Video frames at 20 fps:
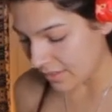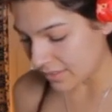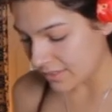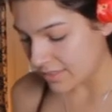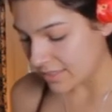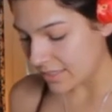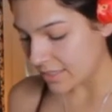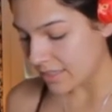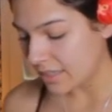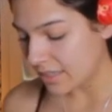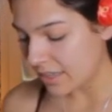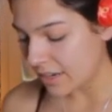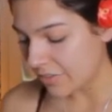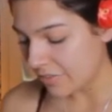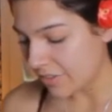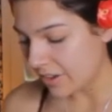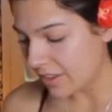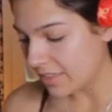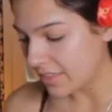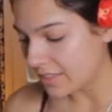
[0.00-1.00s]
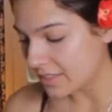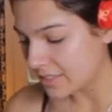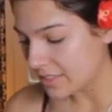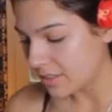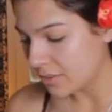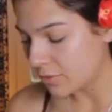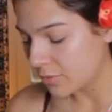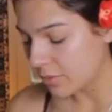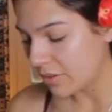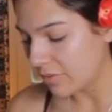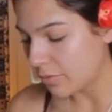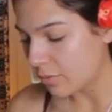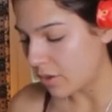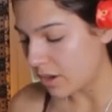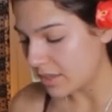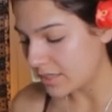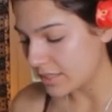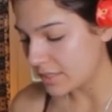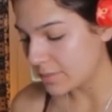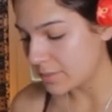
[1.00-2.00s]
Let's see. Clarify this Three of
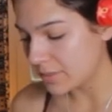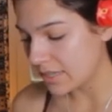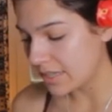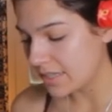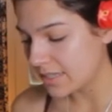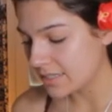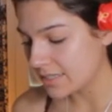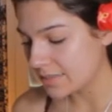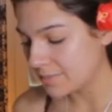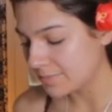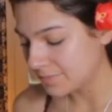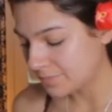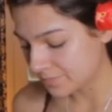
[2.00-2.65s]
Wands, please.